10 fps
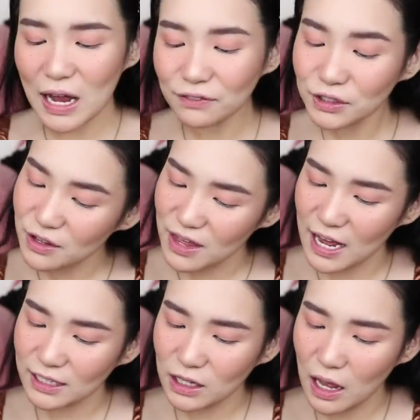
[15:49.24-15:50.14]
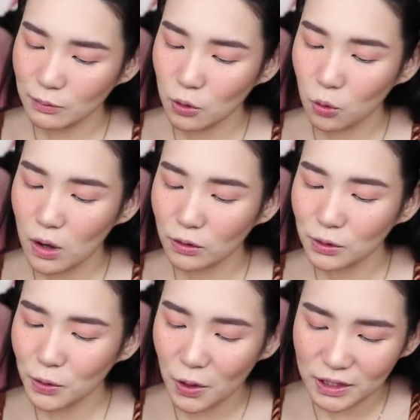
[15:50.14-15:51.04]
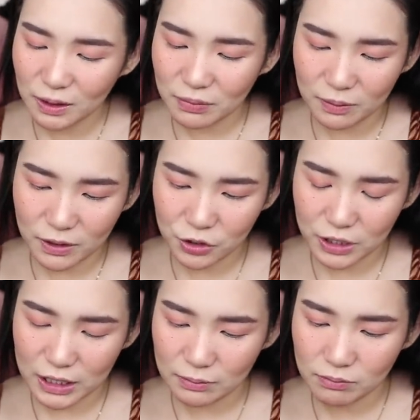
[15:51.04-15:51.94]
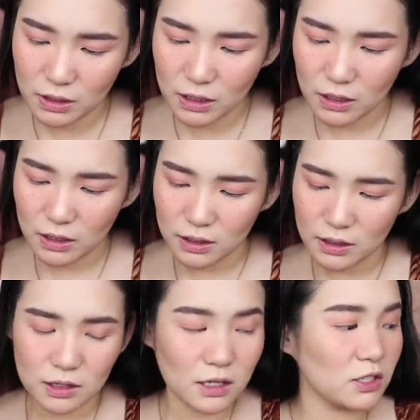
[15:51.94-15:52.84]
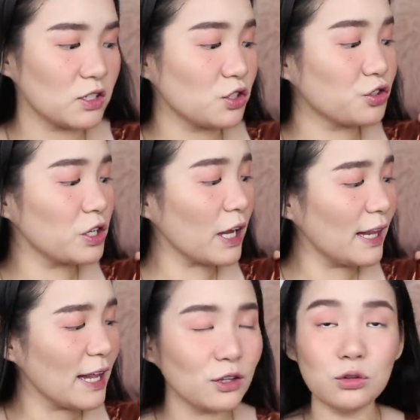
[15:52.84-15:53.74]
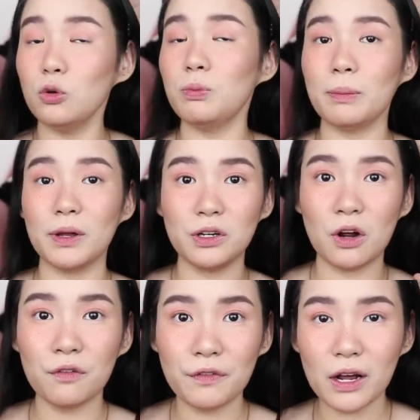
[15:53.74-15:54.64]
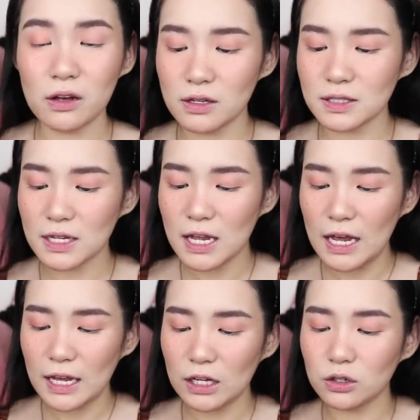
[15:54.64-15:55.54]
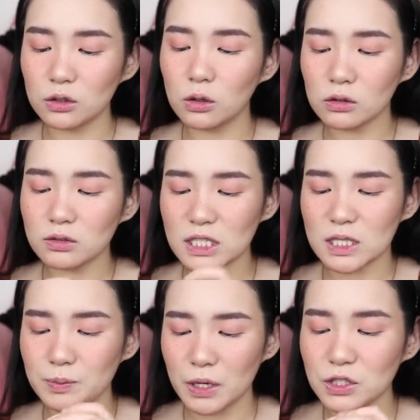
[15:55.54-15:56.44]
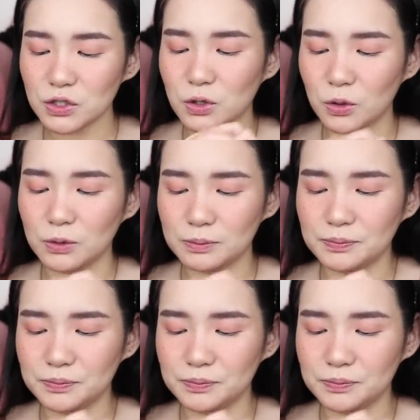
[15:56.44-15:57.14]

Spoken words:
After that, kukuha ako ng konting BB cream. This is a trick I like to do pag wearing akong freckles. I-roll ko sa sponge ko.